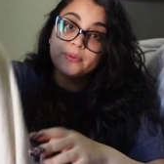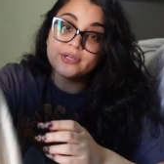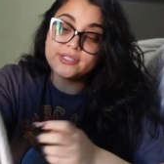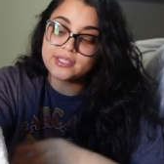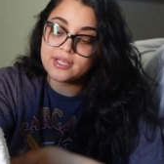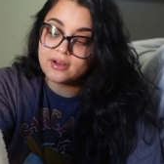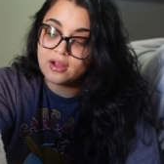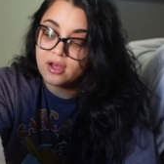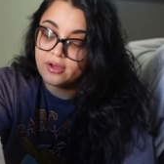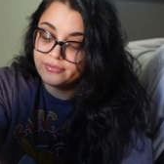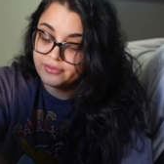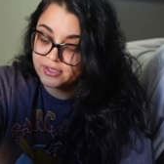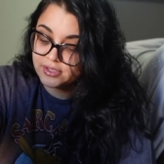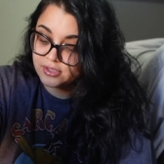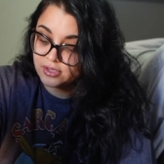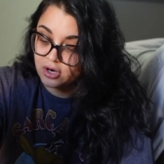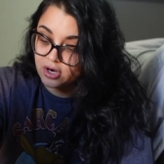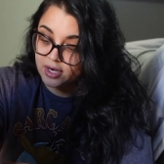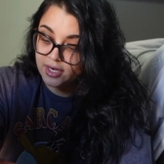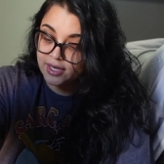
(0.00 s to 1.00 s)
percent off in
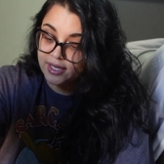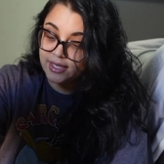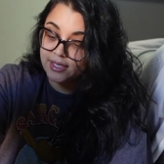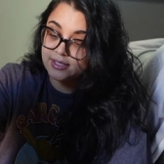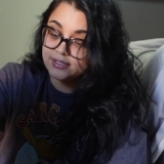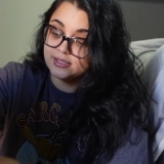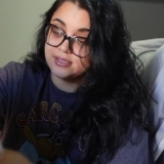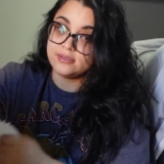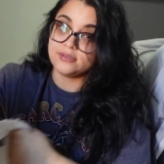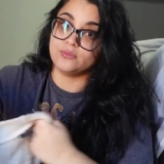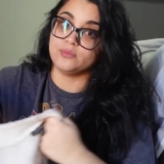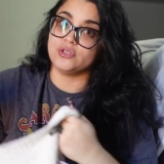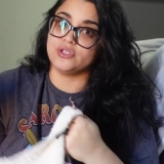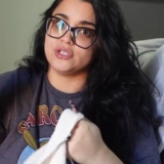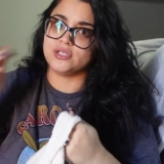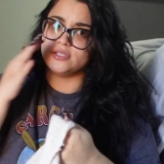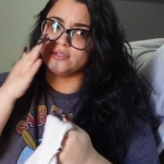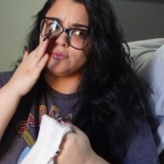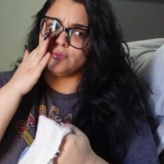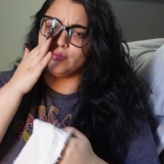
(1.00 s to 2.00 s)
target
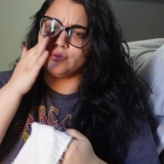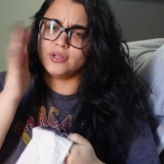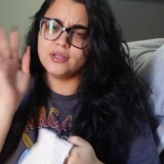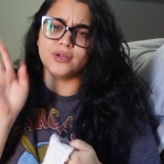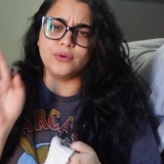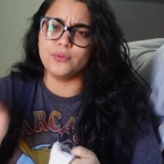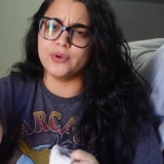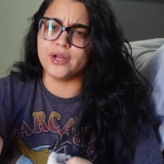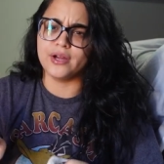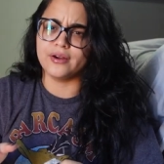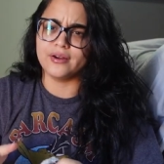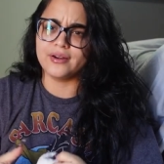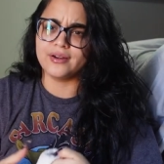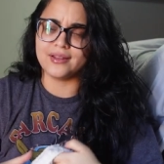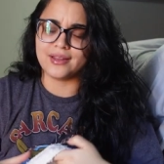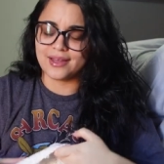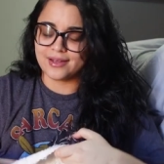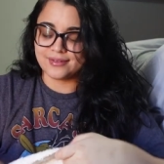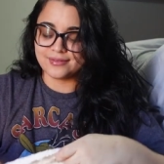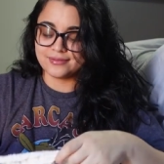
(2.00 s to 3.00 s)
which is really
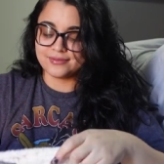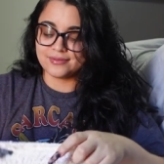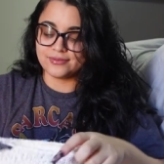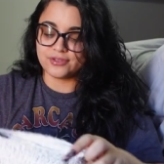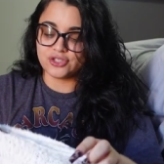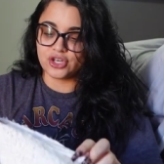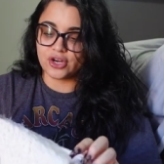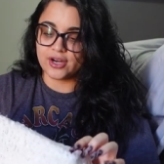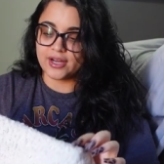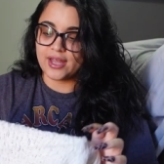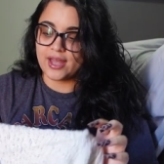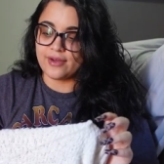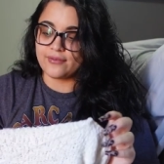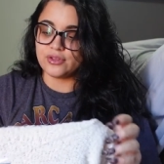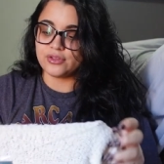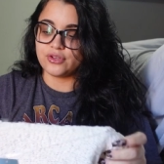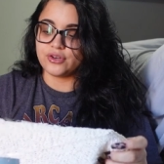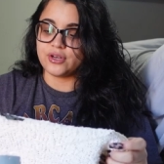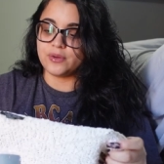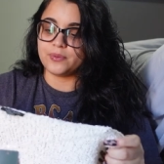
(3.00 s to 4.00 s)
weird like target
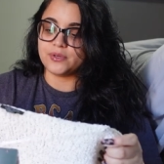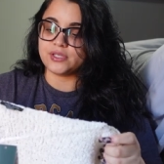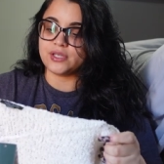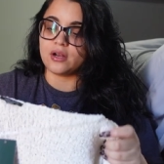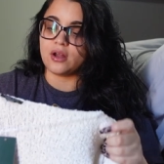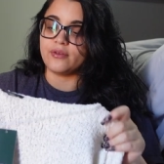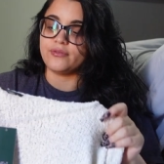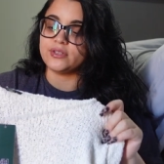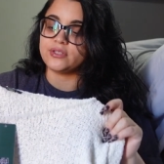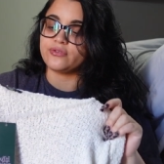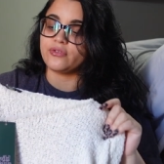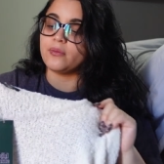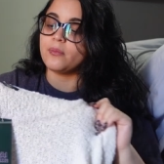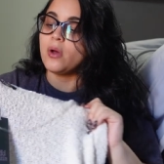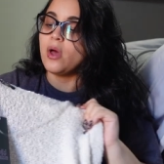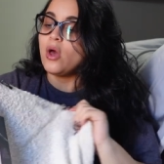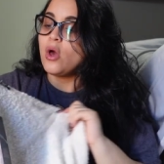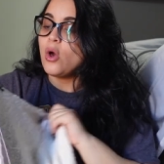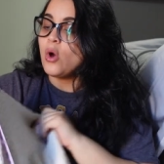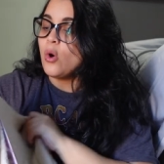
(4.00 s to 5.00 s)
having 30 percent off it's from
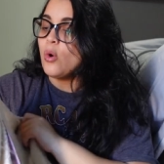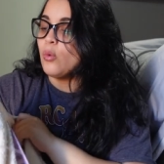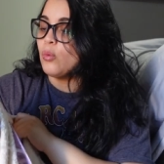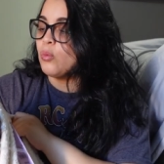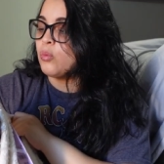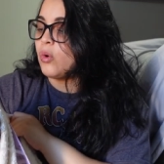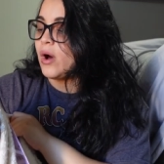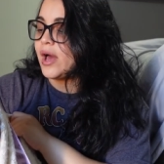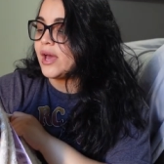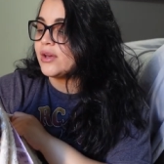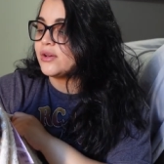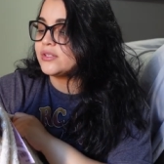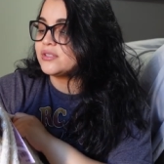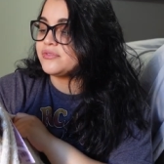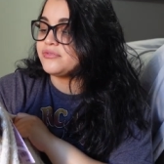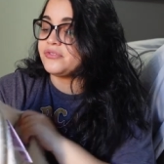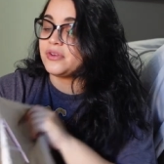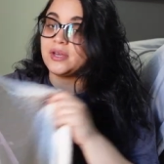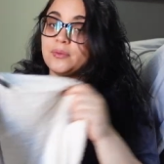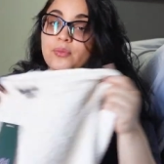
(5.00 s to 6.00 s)

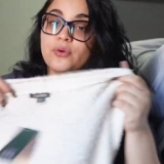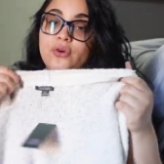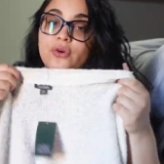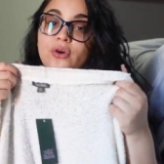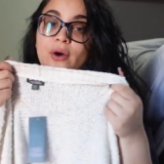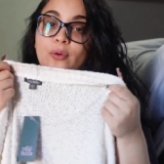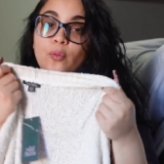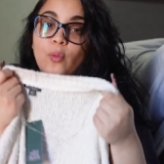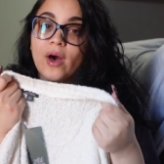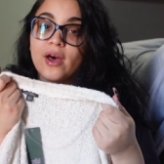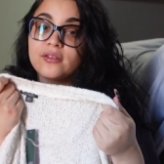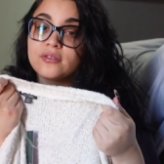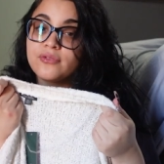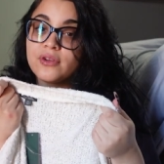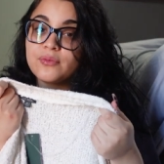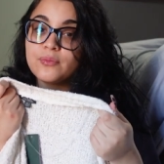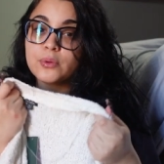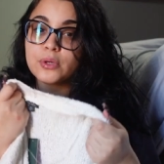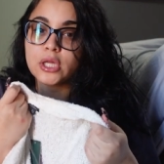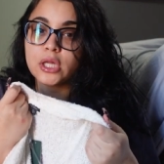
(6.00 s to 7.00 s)
wild fable wild
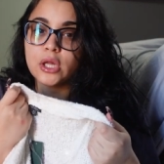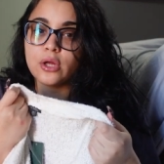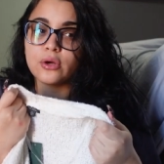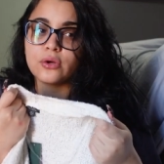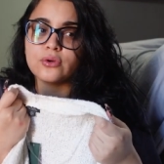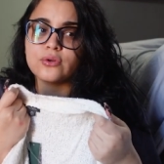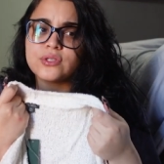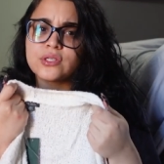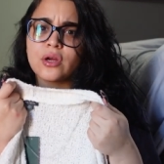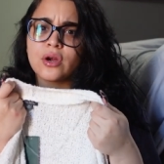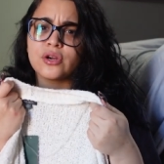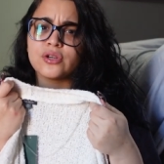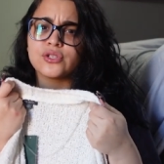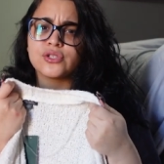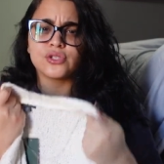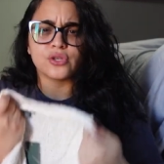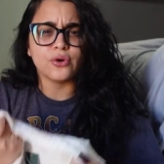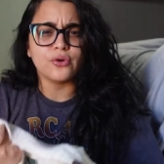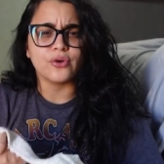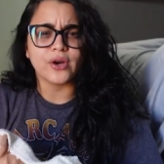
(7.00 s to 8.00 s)
fable clothes are
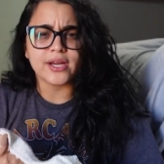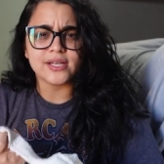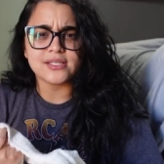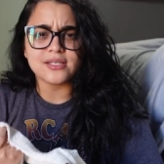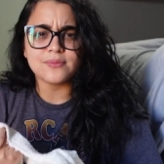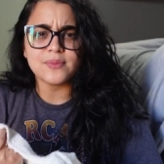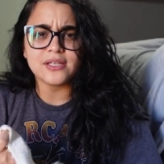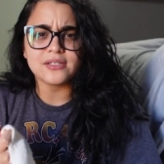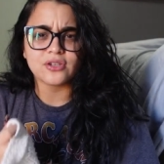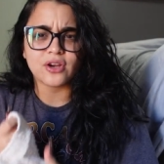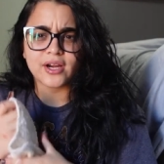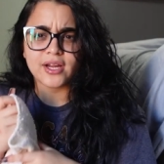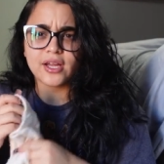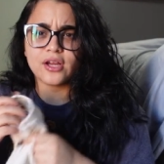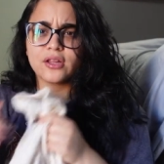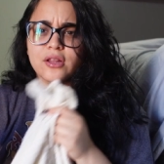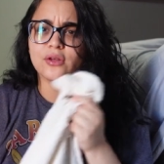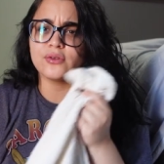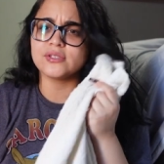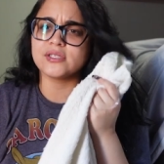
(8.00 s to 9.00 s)
so great to me
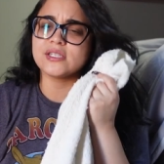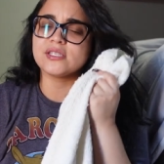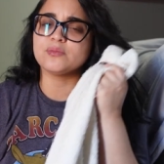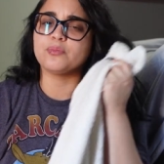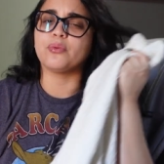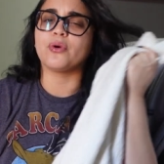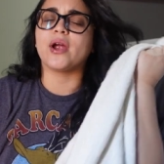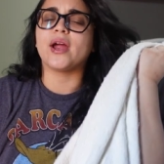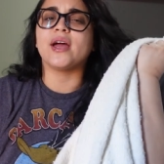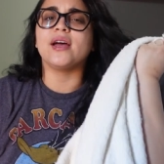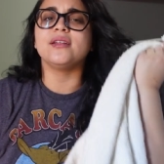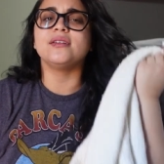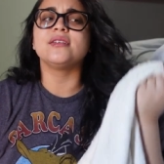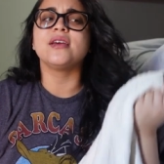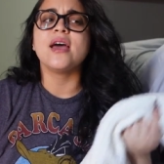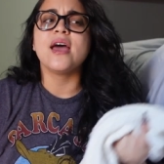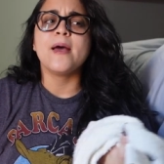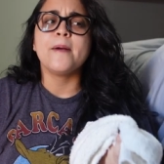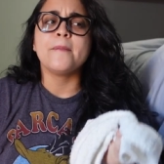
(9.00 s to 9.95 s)
target clothes this brand